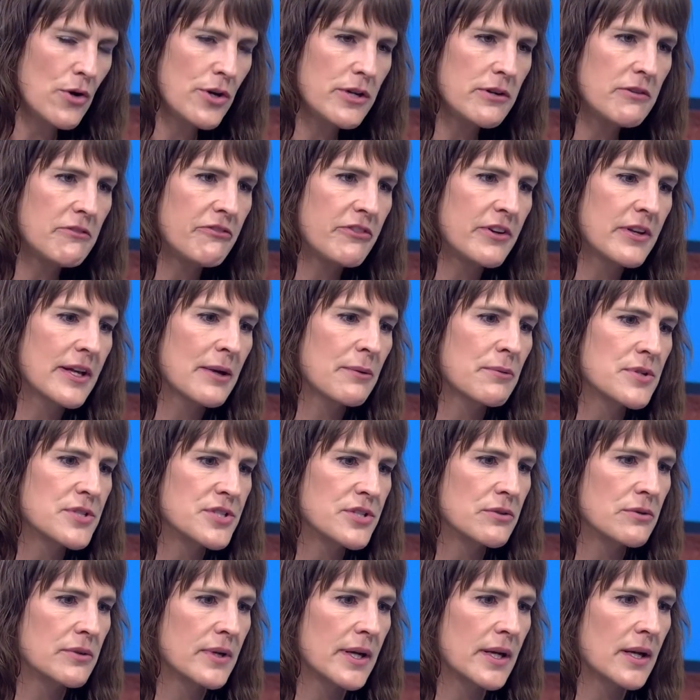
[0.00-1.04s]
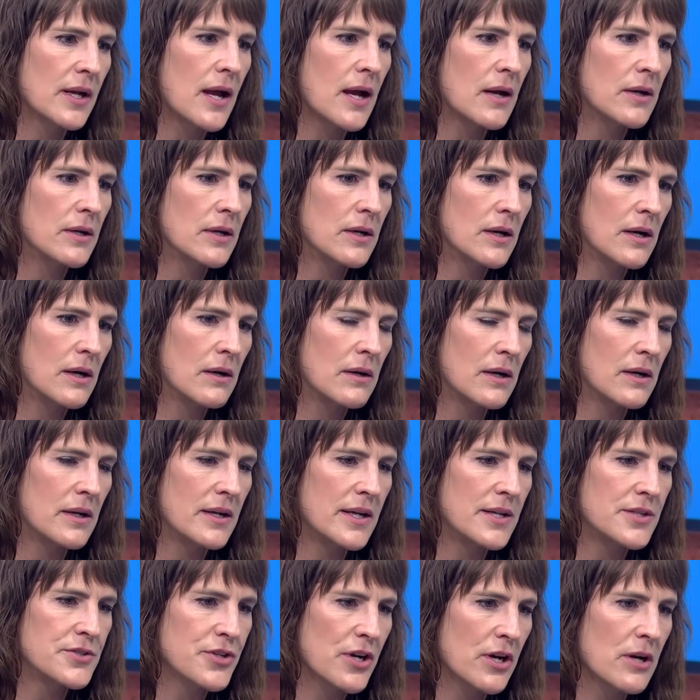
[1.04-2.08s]
do you feel like we're doing
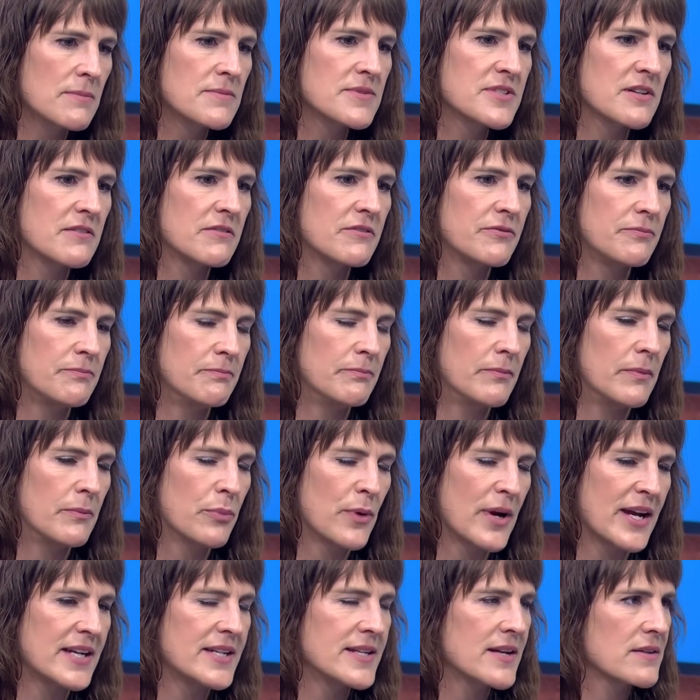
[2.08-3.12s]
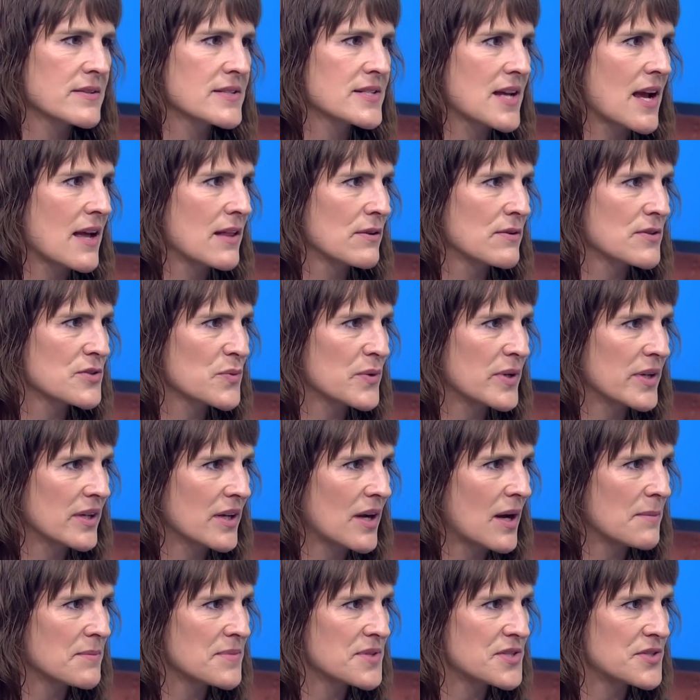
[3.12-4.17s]
in terms of breaking down silos when it
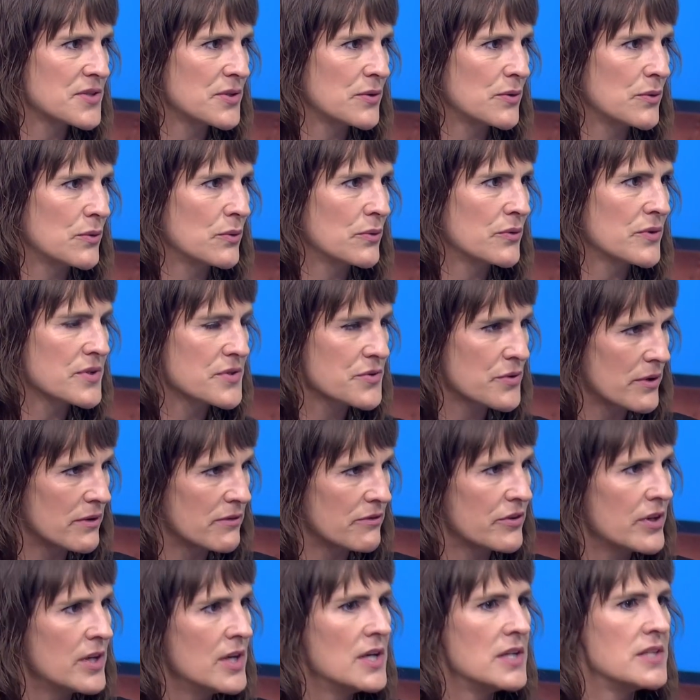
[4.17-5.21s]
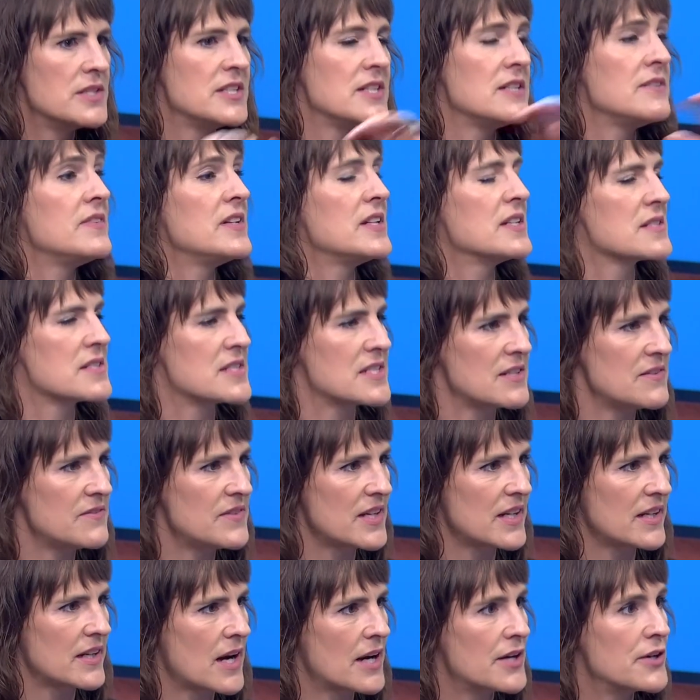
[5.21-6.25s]
comes to the sort of TV is
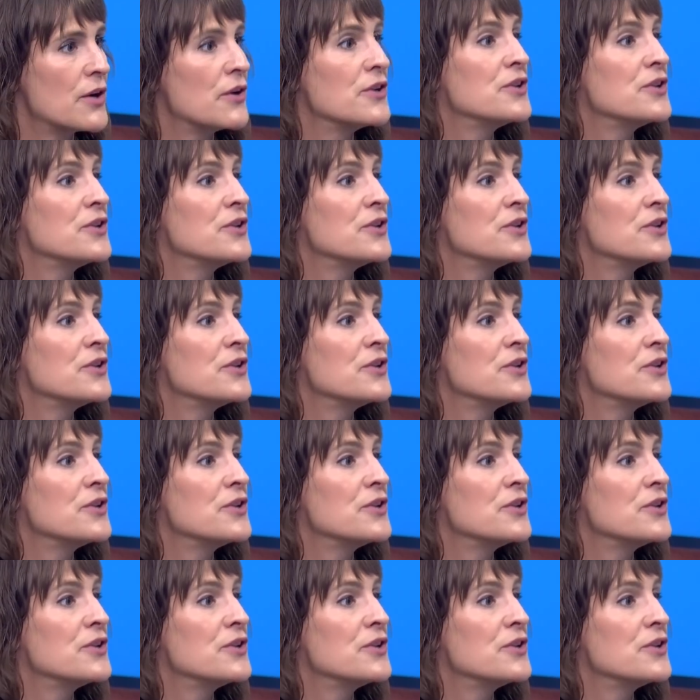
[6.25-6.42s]
TV? I know